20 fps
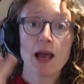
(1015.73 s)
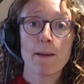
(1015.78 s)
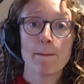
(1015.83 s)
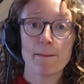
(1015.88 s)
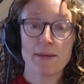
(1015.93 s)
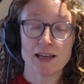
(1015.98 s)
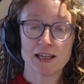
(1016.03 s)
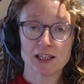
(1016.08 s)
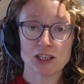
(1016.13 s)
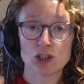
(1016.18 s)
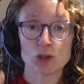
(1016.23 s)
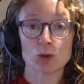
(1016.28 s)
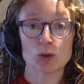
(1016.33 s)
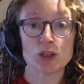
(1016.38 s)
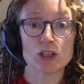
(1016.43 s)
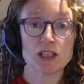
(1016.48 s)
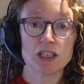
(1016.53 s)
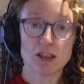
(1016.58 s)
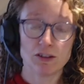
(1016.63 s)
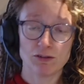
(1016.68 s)
making sure
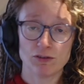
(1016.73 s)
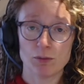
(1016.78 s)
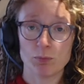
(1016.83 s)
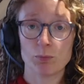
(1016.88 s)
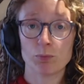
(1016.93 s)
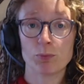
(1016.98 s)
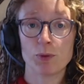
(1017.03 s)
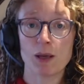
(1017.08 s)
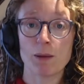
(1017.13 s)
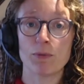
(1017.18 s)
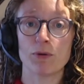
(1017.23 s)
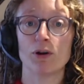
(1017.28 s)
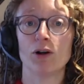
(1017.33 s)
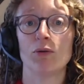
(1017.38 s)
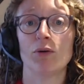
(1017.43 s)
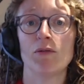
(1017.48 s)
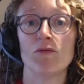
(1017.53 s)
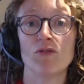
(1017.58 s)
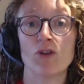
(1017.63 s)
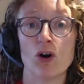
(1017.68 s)
that different people
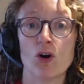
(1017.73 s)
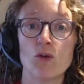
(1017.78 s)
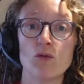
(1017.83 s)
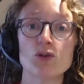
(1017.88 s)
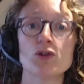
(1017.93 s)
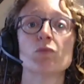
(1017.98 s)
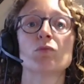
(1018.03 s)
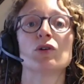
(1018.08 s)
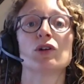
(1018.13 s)
are involved and